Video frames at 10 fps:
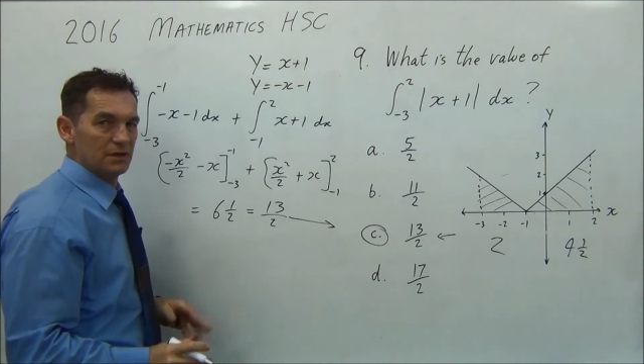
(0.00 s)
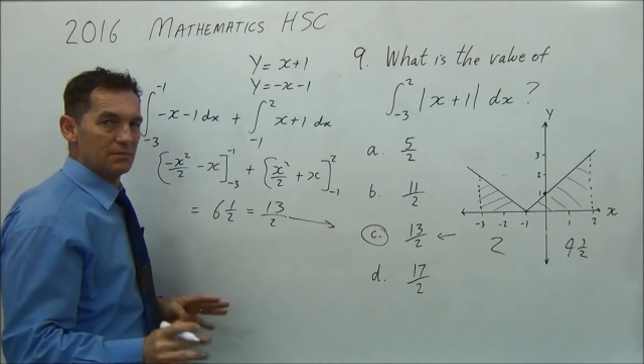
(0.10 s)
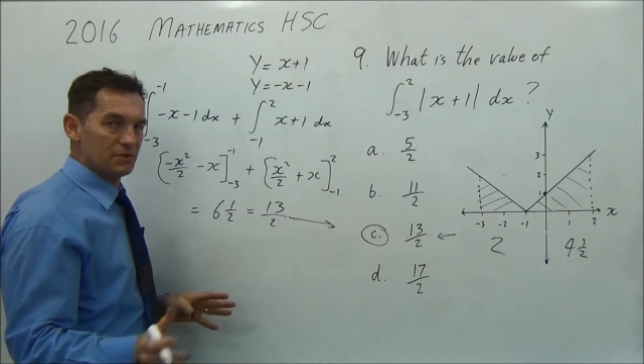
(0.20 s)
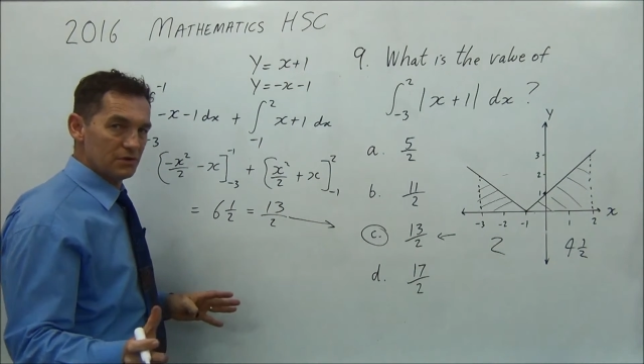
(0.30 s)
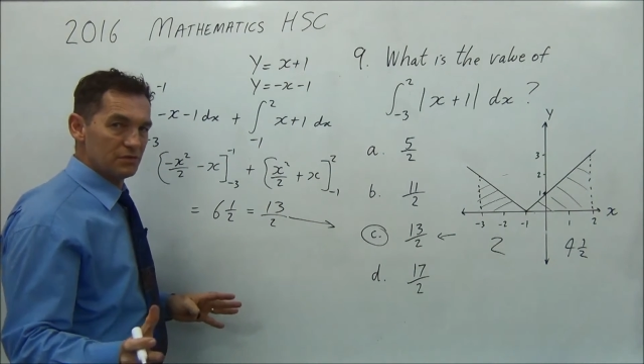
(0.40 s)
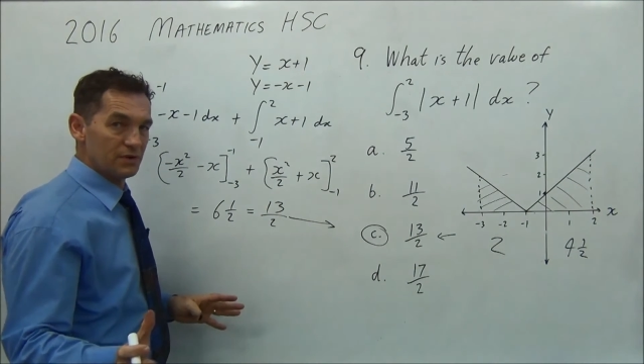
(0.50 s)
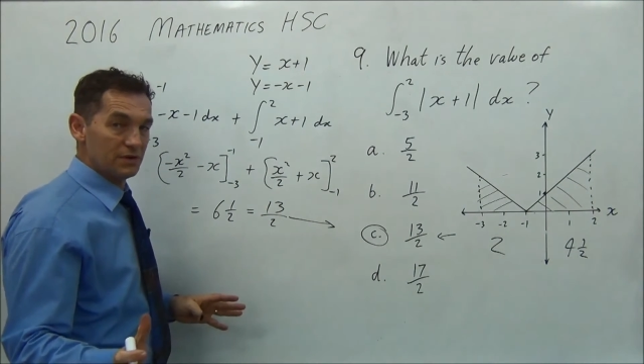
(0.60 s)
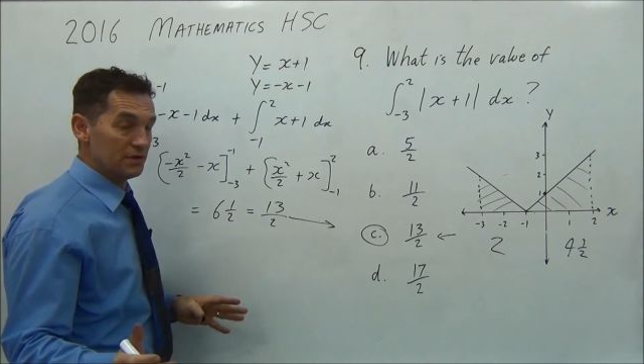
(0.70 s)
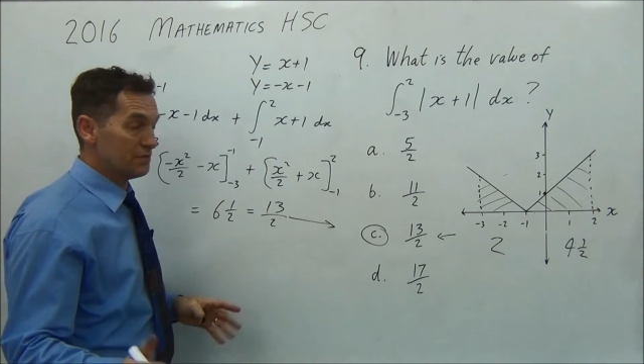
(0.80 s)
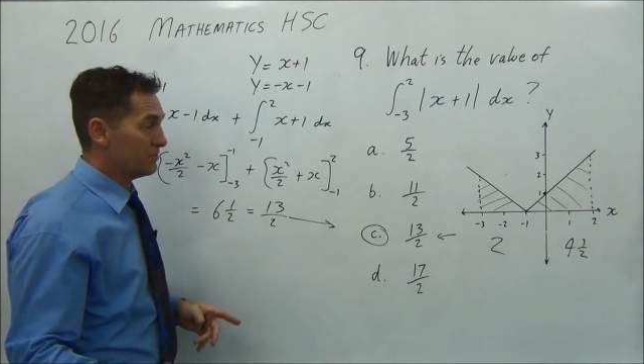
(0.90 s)
But either way,
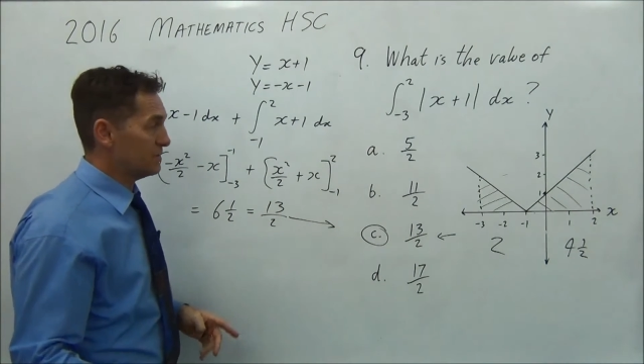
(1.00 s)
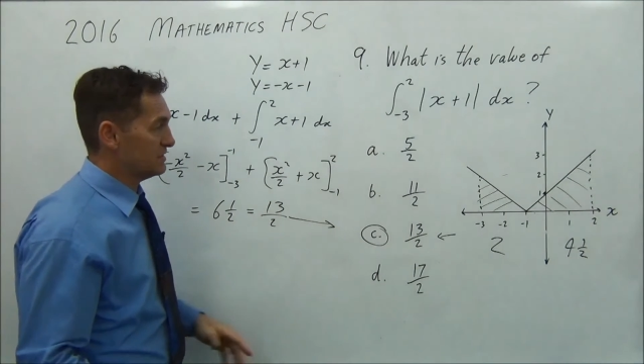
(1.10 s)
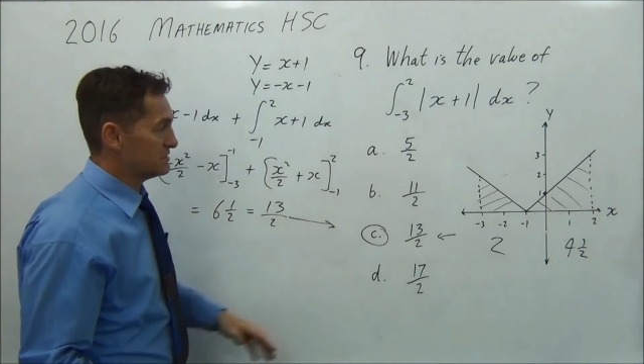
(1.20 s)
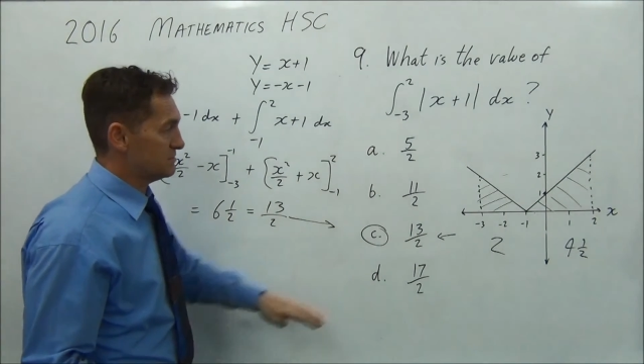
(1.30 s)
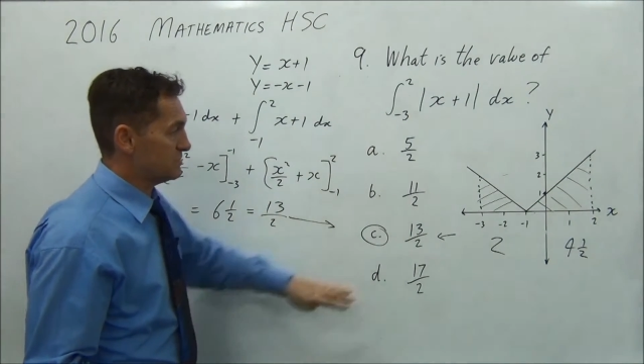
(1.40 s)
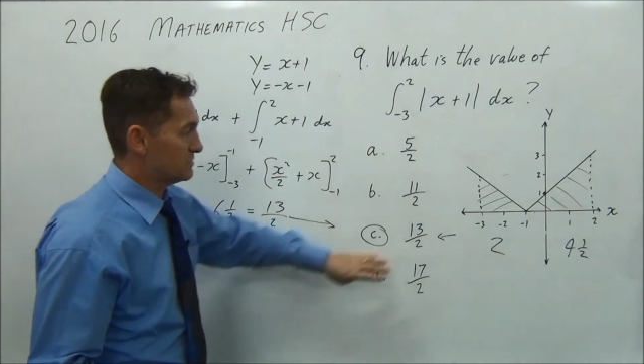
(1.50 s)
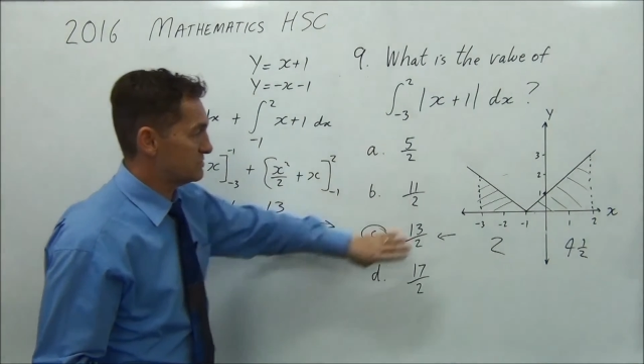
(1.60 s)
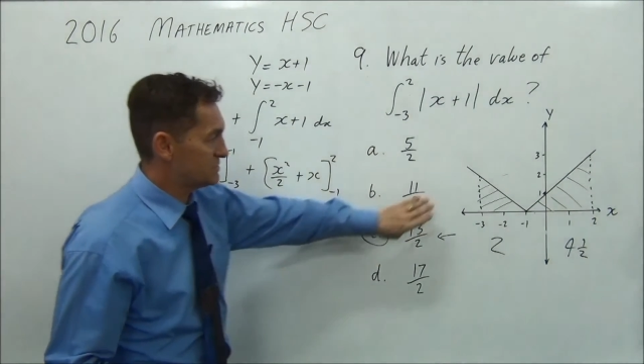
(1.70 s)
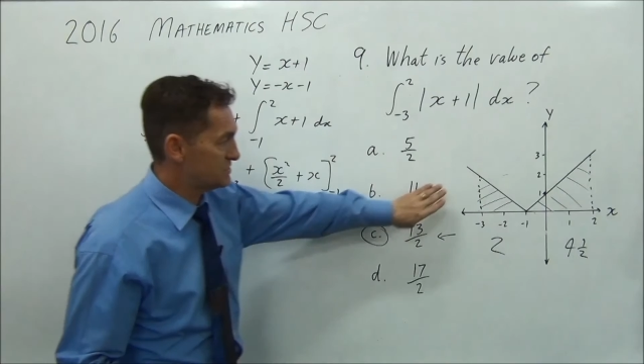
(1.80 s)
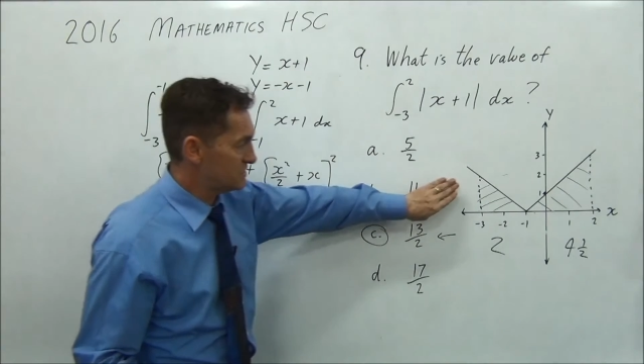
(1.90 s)
you get the right answer. But I
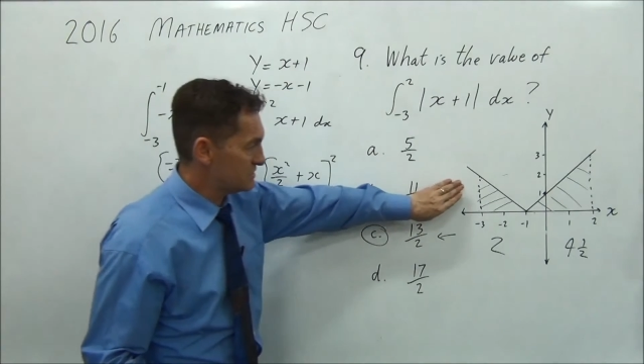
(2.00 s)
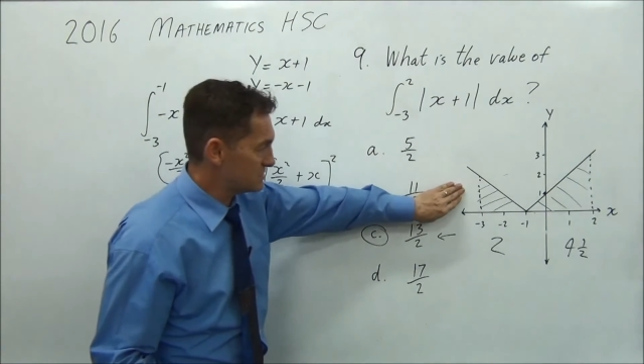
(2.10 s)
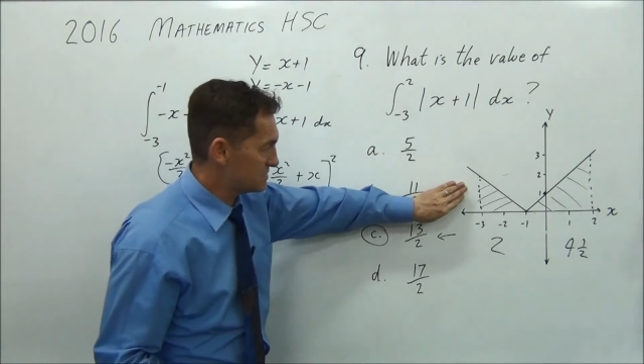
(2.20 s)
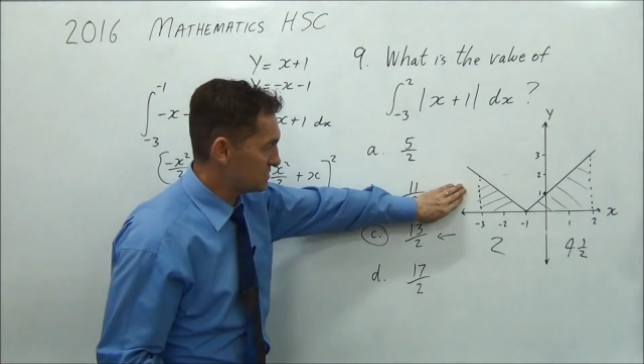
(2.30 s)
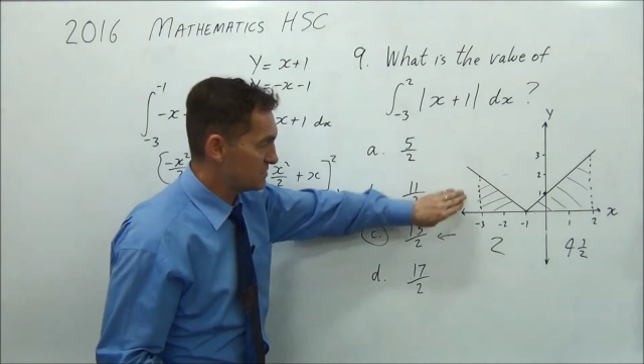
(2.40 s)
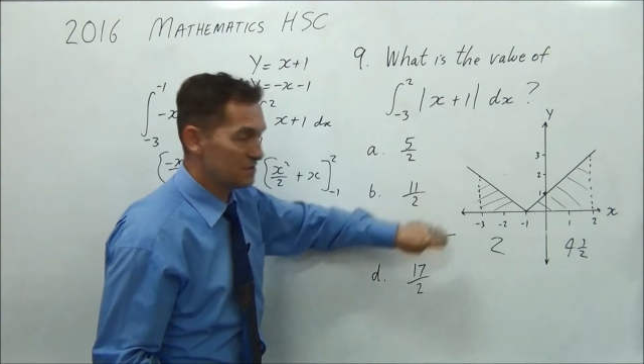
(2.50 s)
would suggest